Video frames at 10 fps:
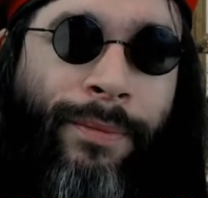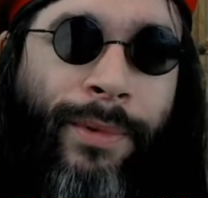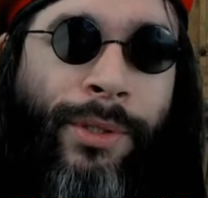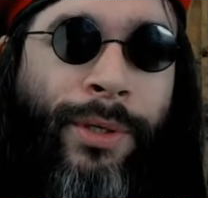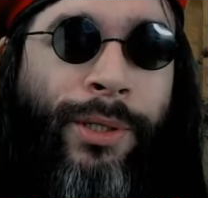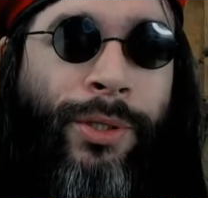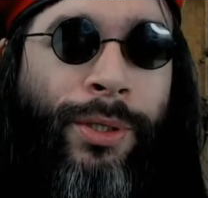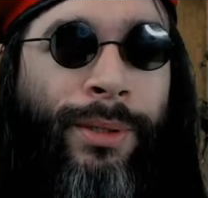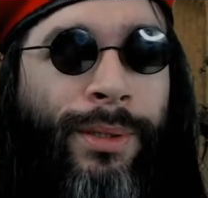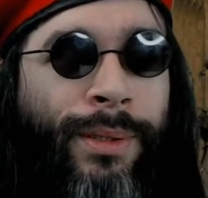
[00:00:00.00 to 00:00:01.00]

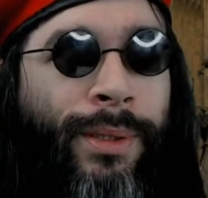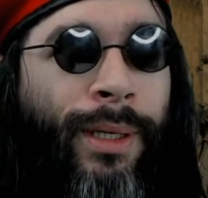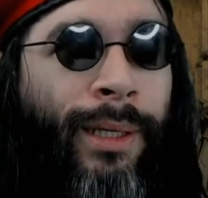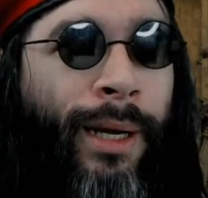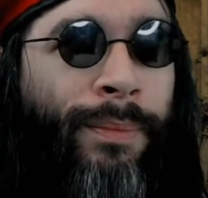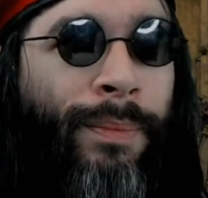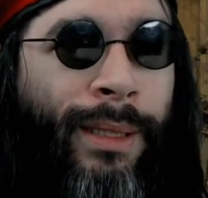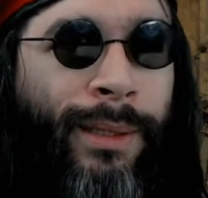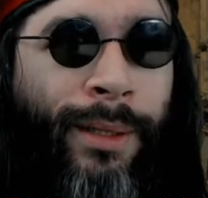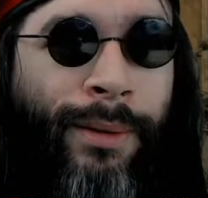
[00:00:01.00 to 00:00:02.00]
restrictions allowed me
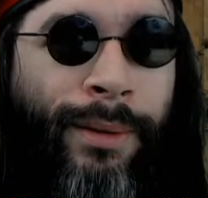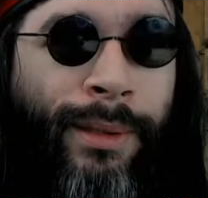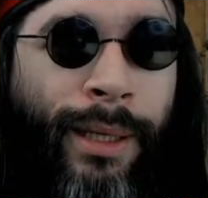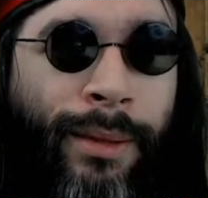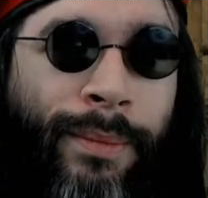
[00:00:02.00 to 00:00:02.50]
to go and get